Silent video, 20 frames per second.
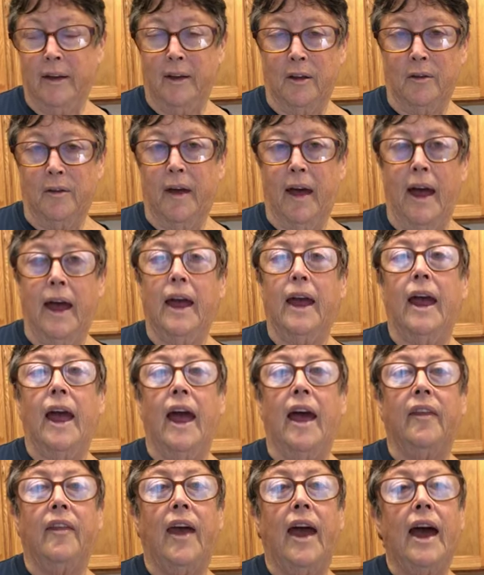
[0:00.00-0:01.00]
okay?
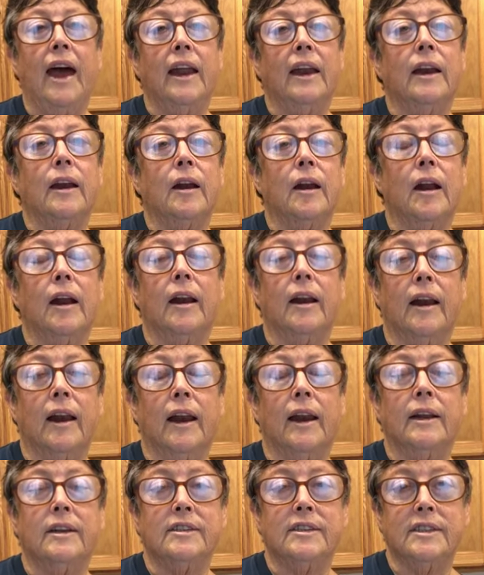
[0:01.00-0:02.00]
And that
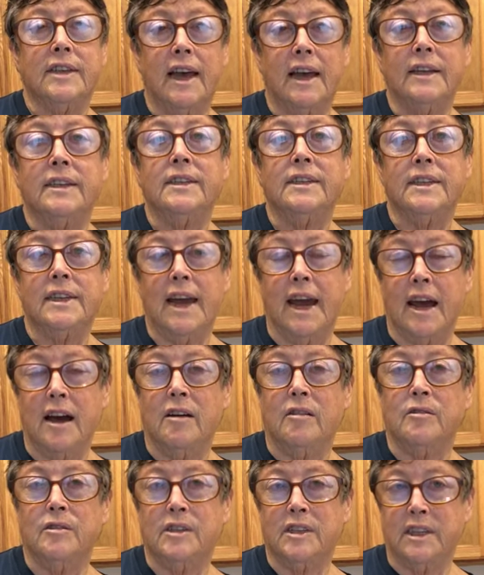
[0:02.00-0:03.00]
sets
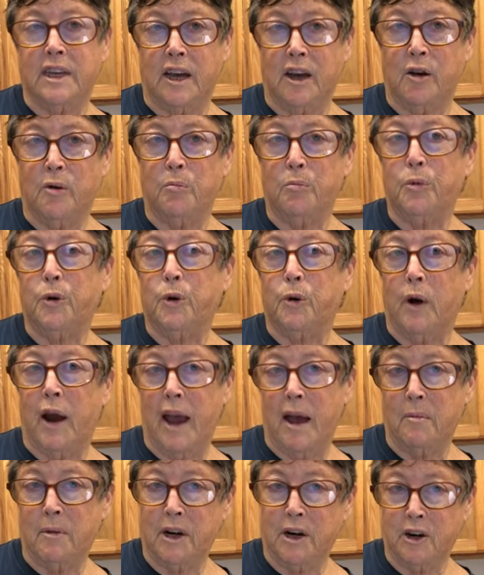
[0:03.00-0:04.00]
down some
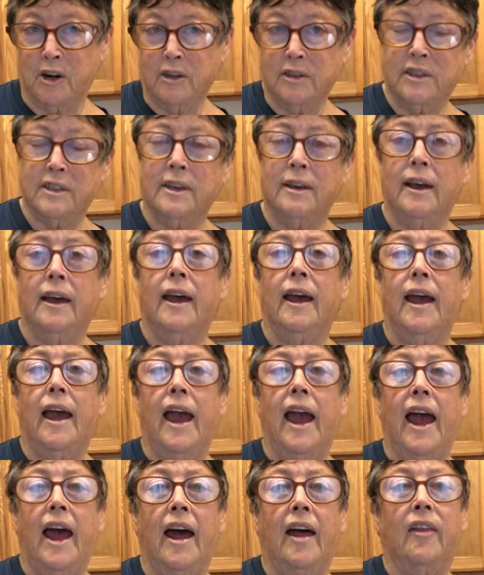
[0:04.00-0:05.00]
parameters
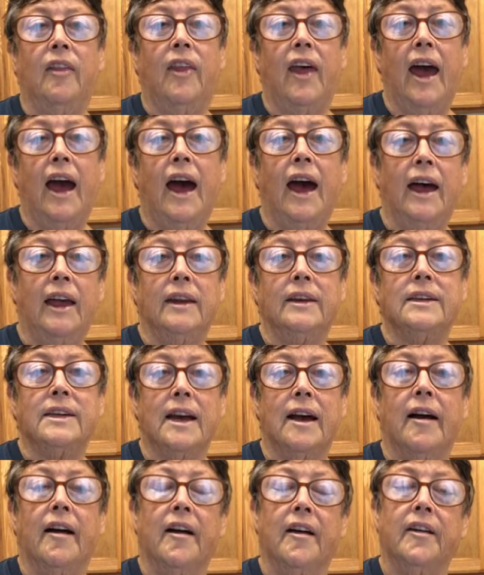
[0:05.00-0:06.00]
and that,
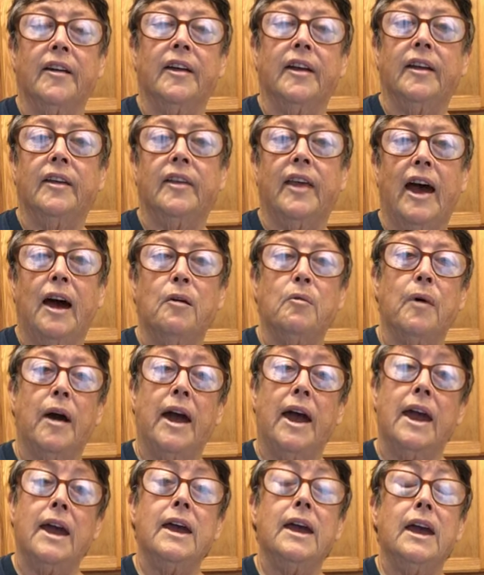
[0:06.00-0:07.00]
uh, that
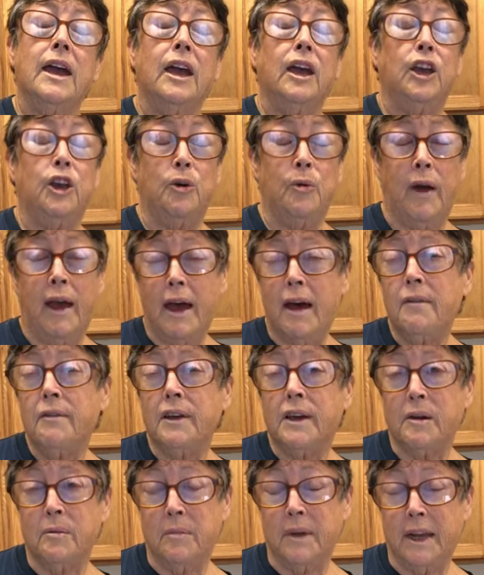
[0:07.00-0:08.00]
way you have a
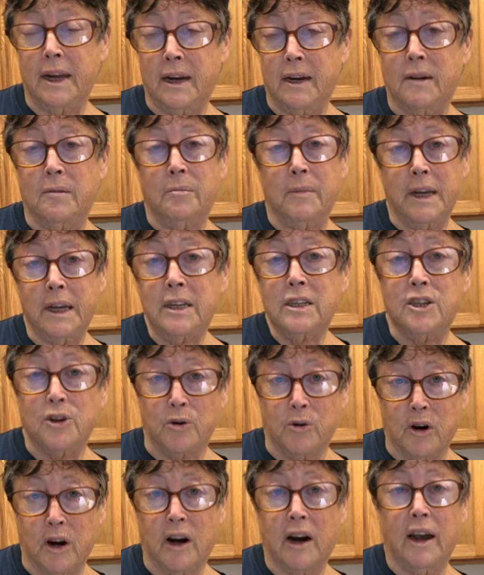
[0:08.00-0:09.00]
committed
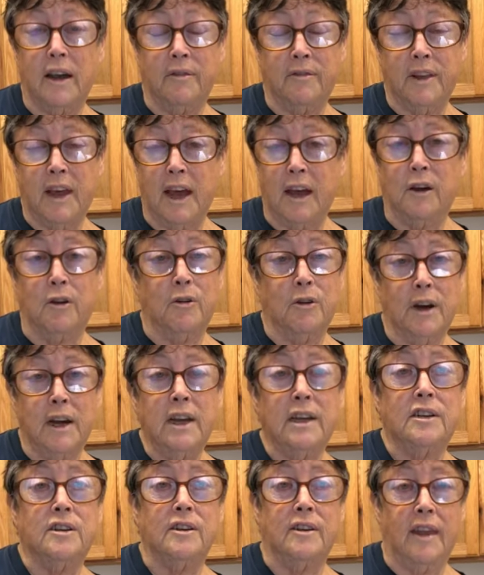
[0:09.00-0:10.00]
mentor if they agree
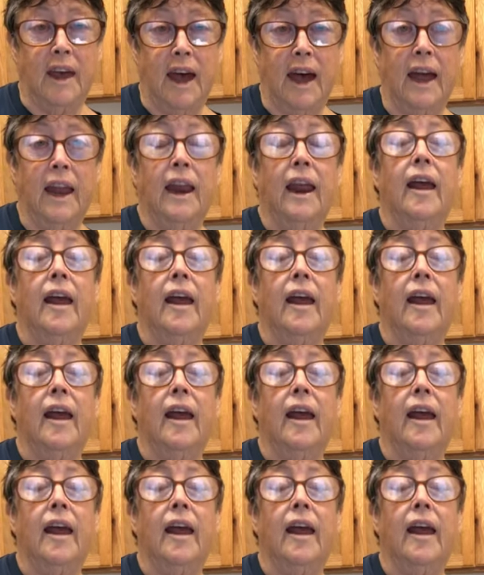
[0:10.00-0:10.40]
to that